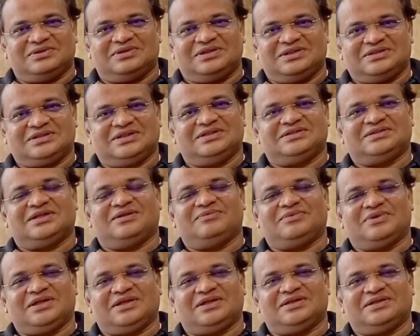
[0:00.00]
discuss
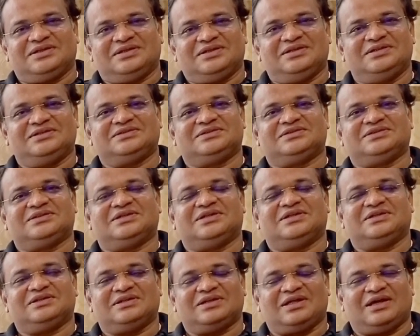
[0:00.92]
something is
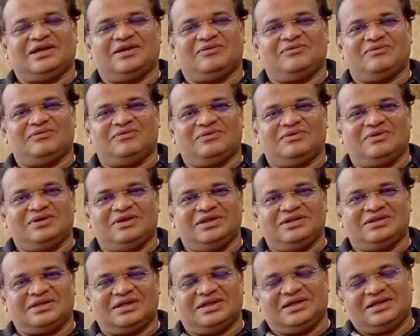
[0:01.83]

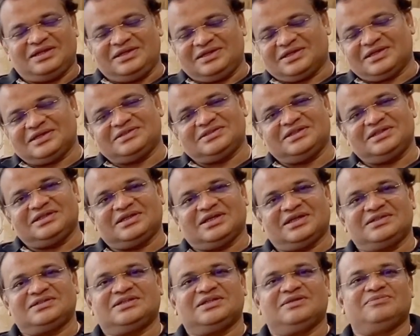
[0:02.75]
an interesting
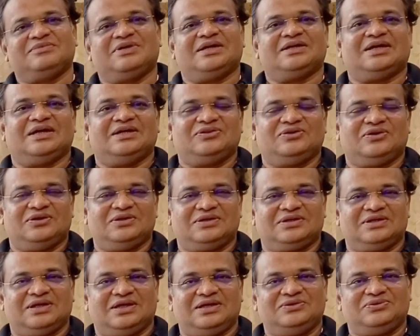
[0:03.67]
concept that I
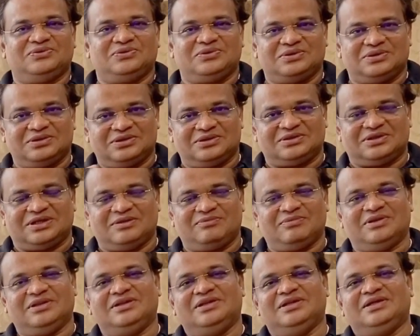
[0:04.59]
thought I should
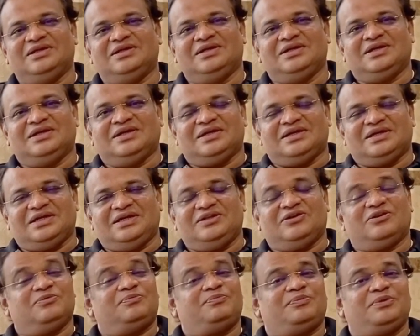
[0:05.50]
table.
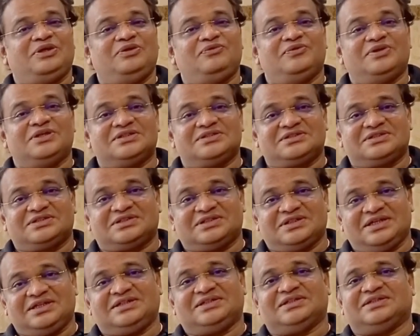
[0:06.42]
In our previous
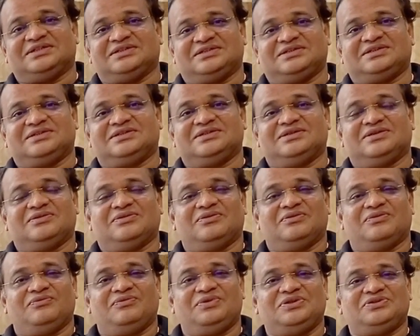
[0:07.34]
sections,
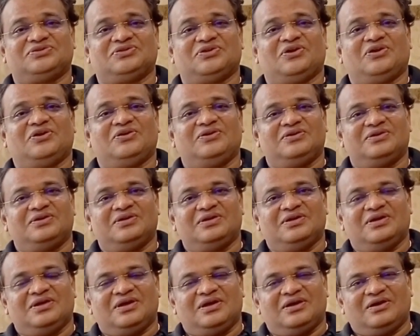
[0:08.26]
we saw
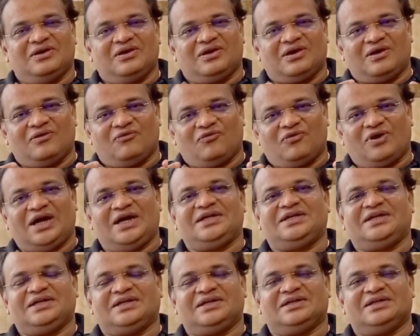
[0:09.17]
why
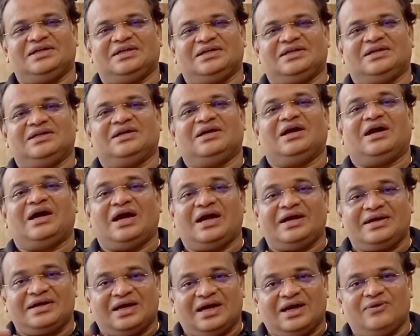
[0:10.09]
data lake
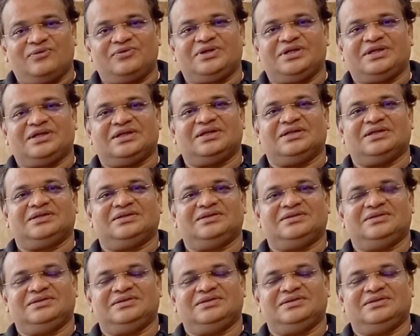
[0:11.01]
and how data lake.